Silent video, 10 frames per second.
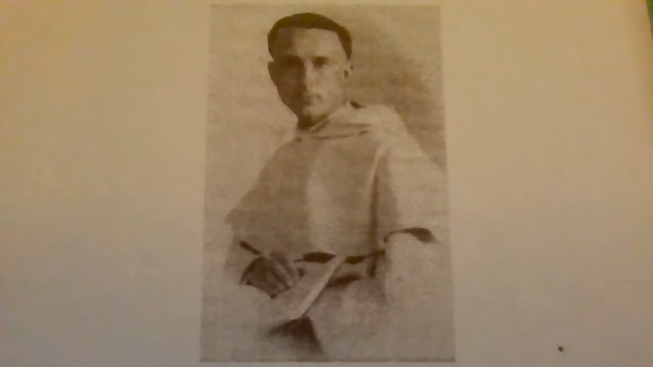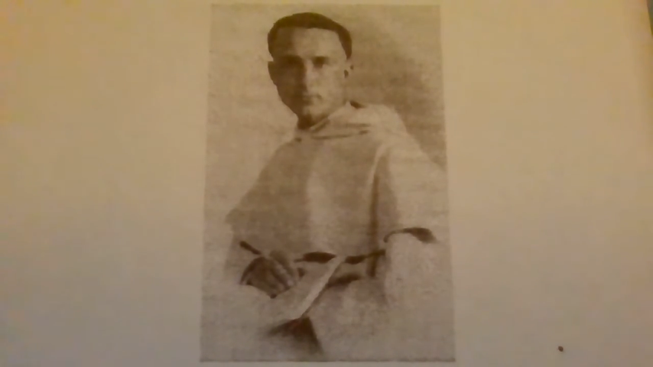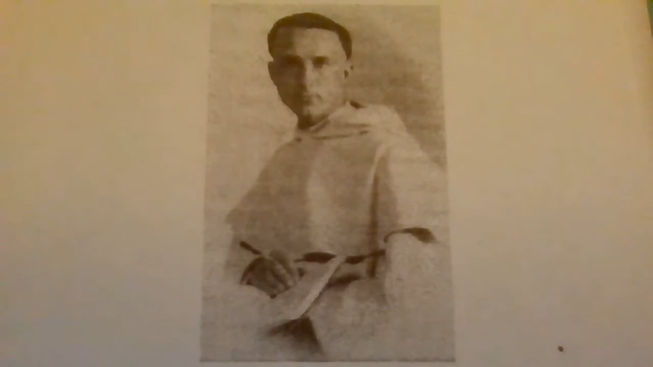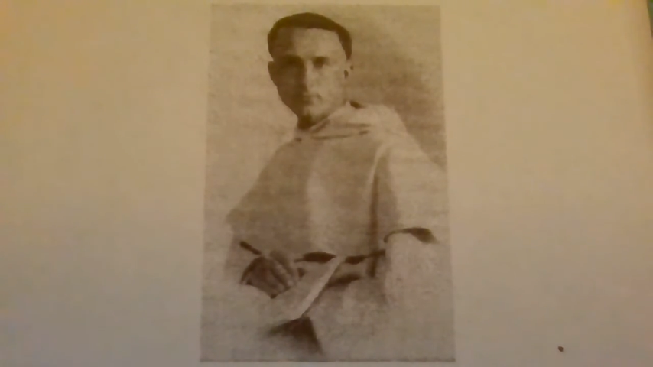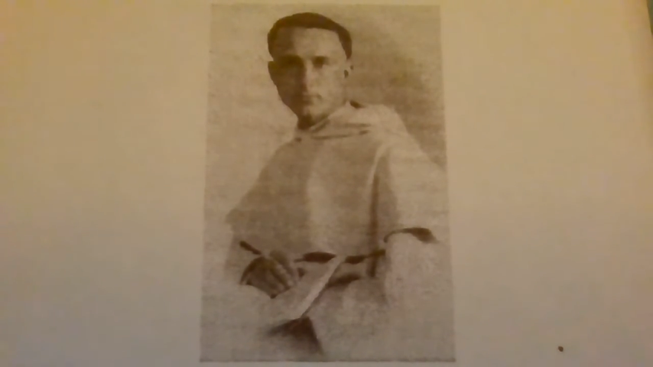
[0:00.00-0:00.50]

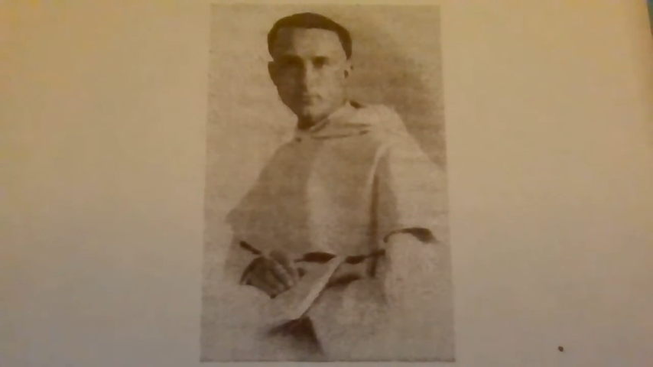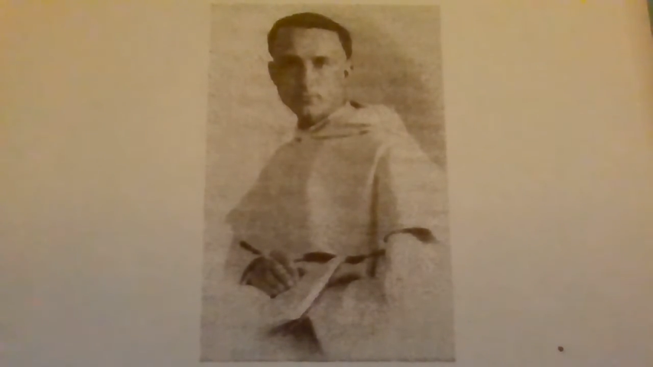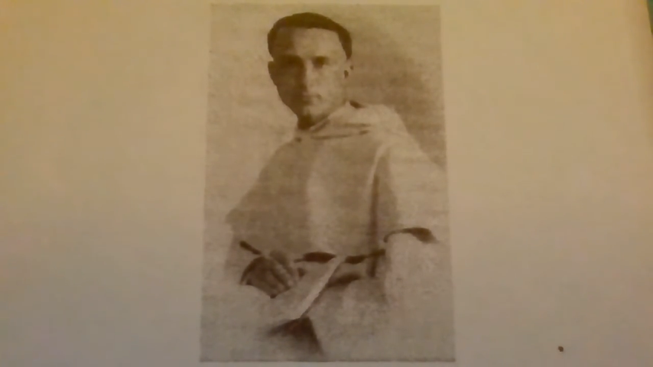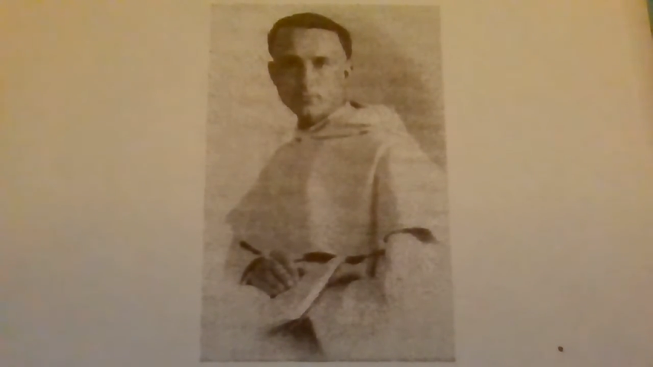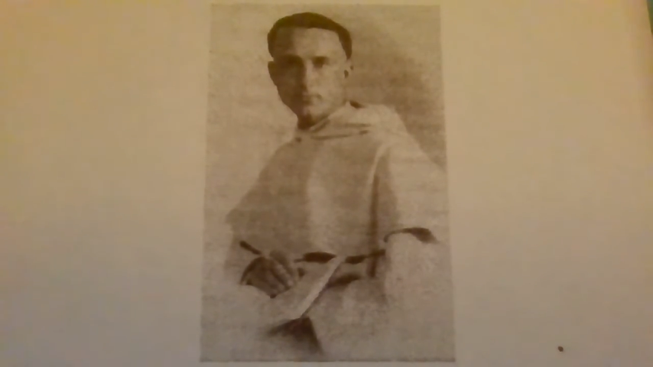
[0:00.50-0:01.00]

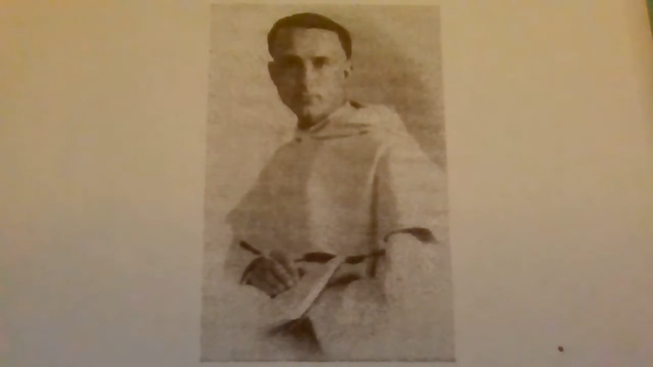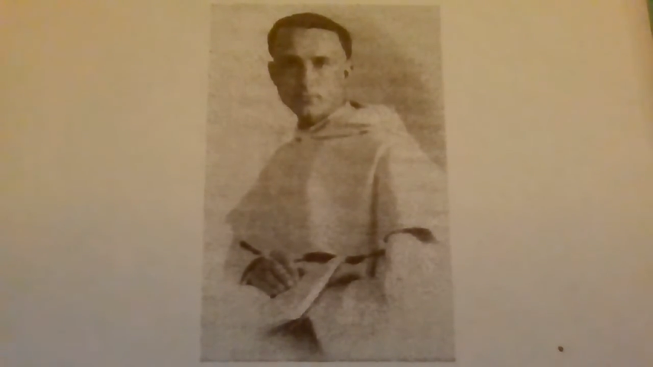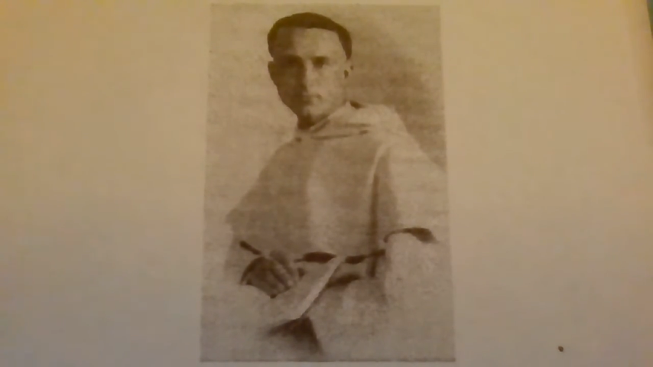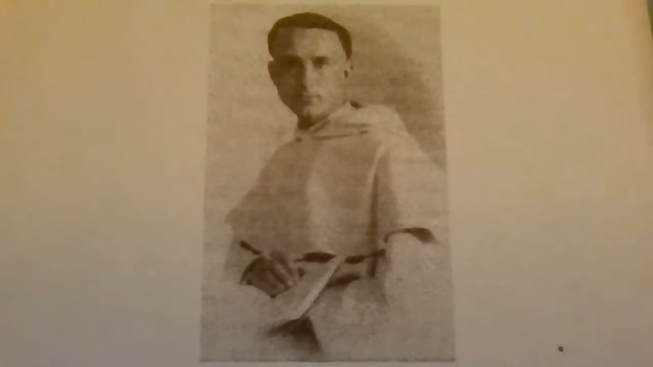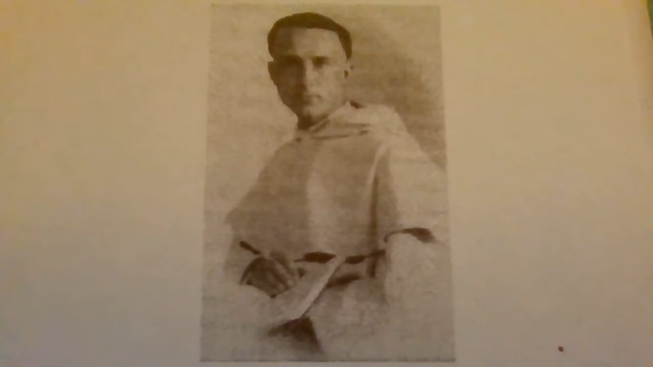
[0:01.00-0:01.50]

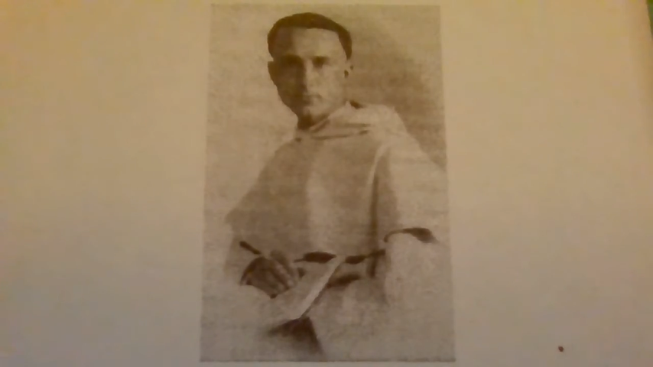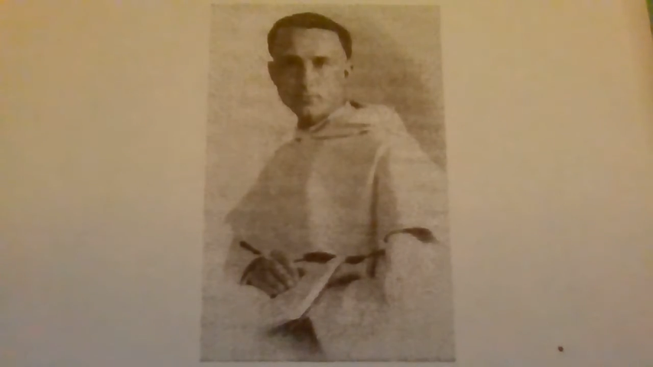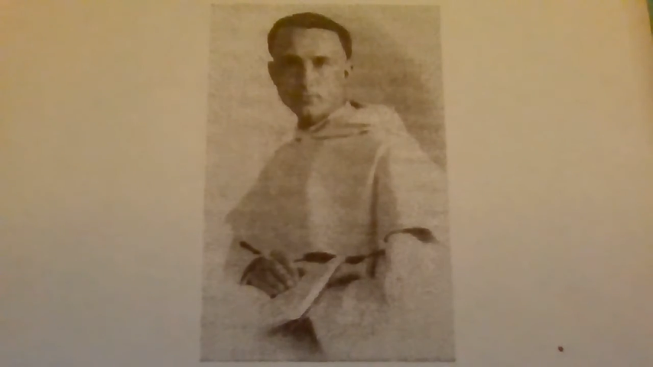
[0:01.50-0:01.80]
Nobody speaks.